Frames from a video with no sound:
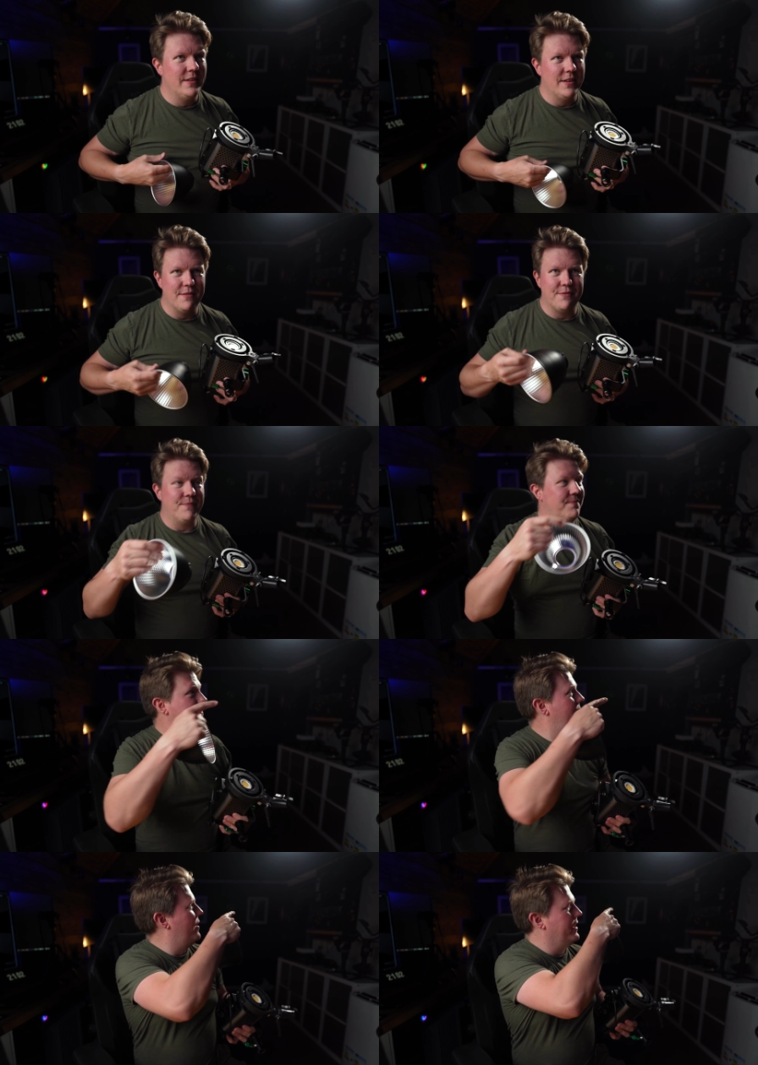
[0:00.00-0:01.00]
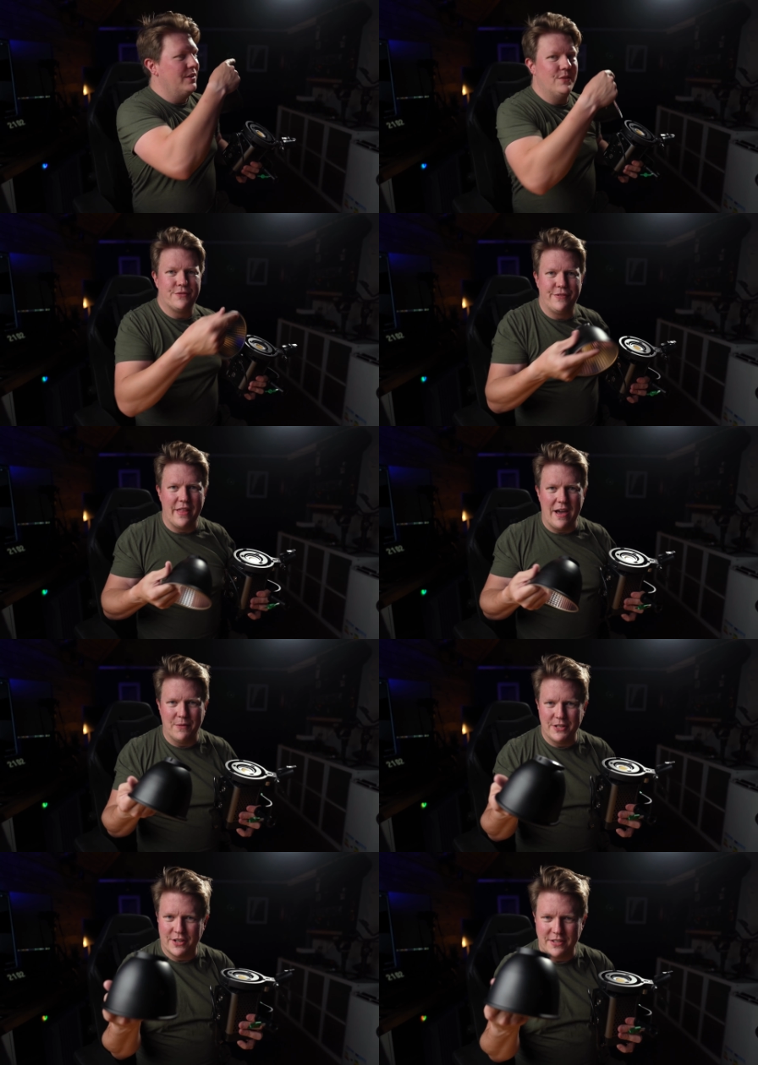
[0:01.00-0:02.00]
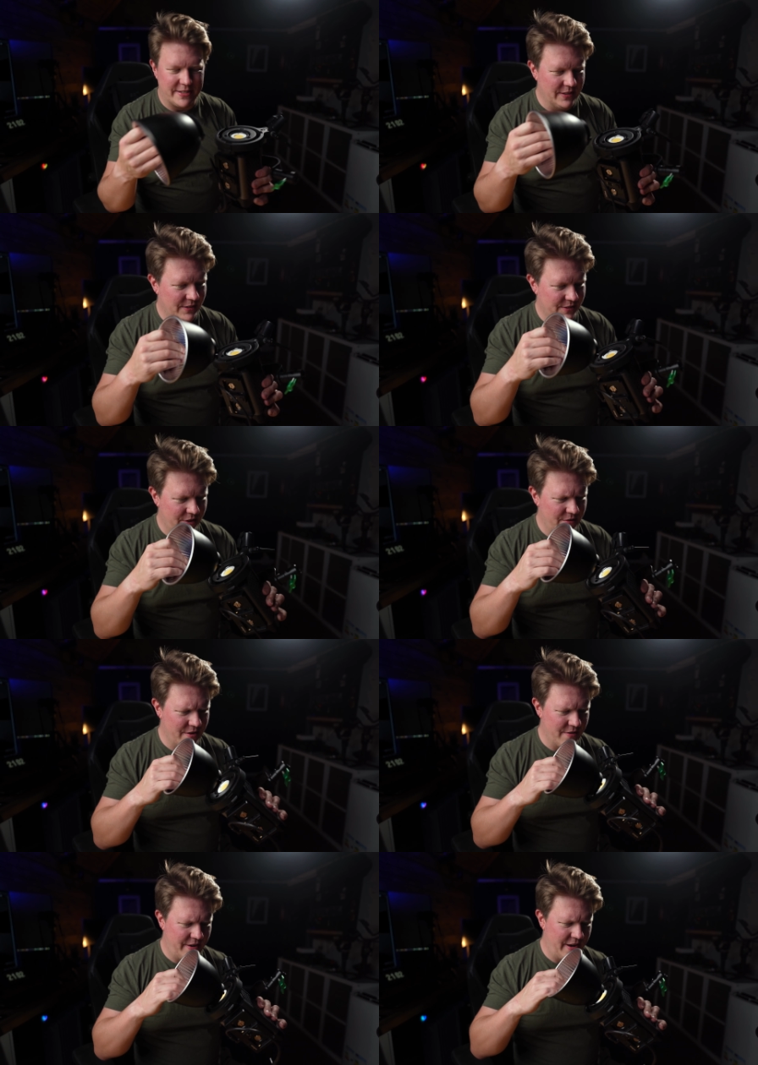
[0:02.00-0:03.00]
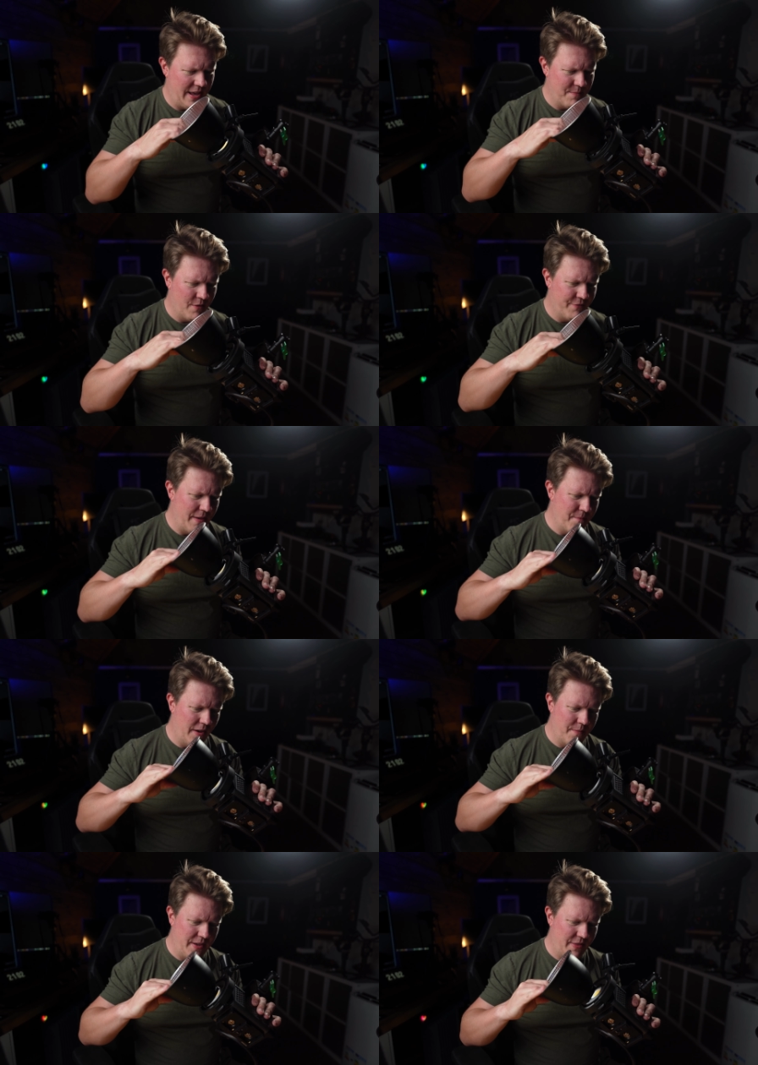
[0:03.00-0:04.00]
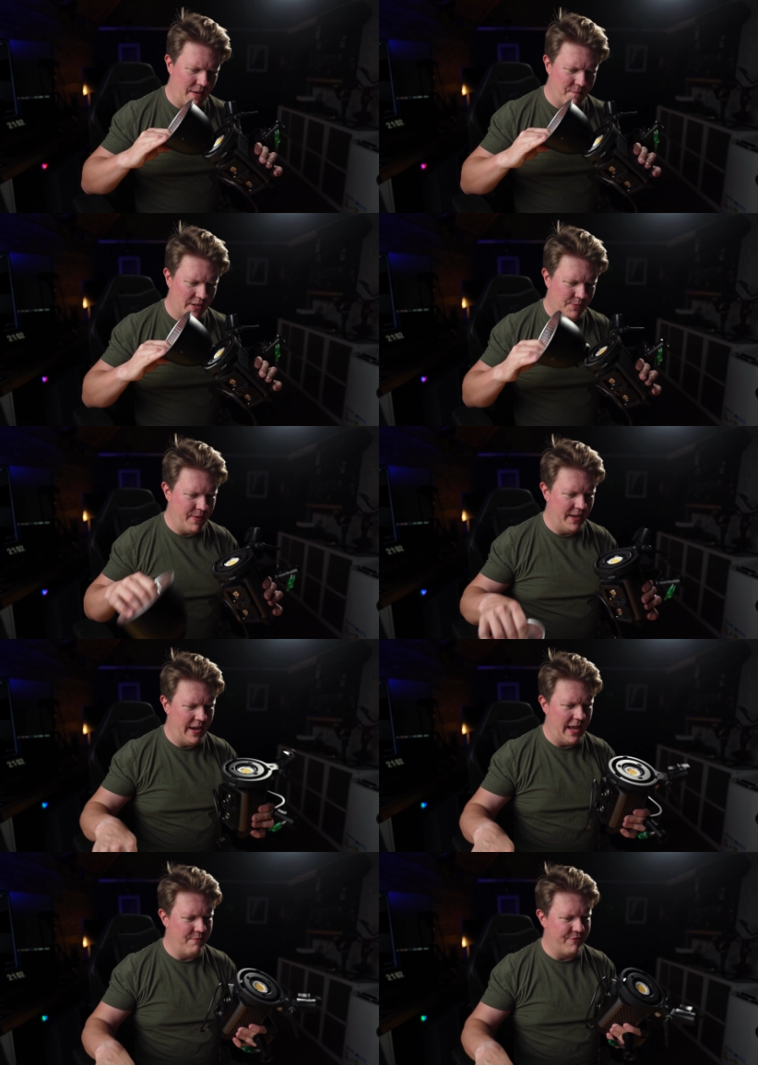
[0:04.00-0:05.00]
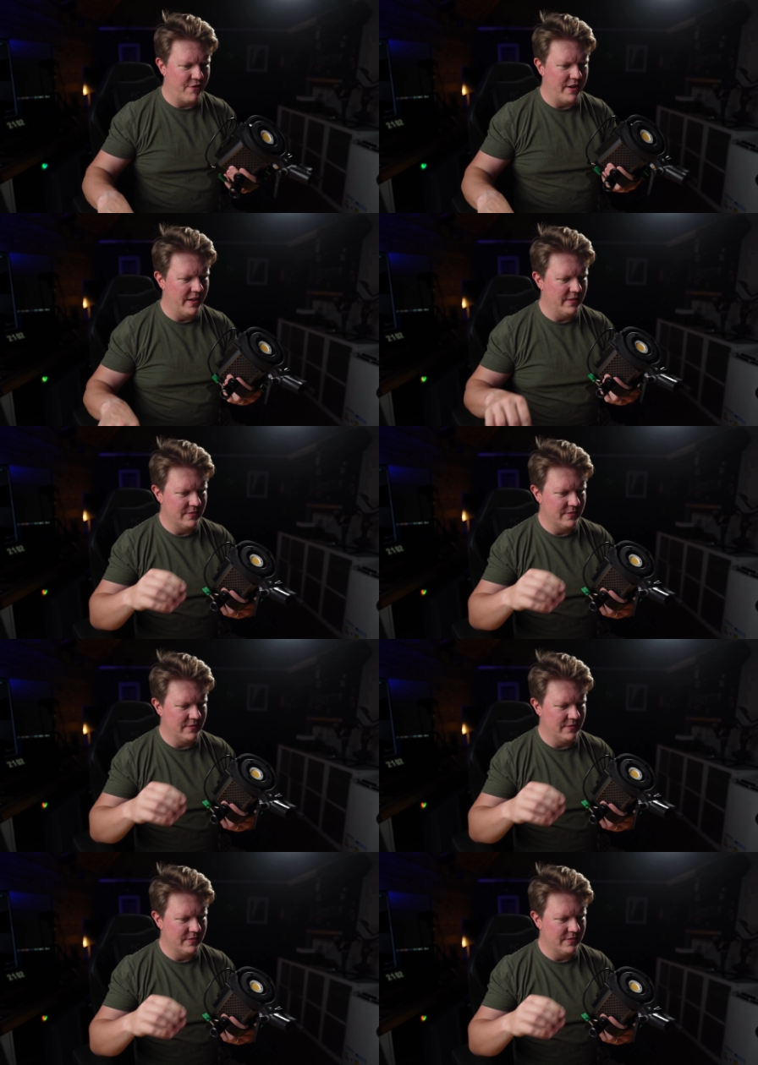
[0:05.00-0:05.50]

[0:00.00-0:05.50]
of what I used for that, which I still don't know the name of them. I mean, there must be a name for it.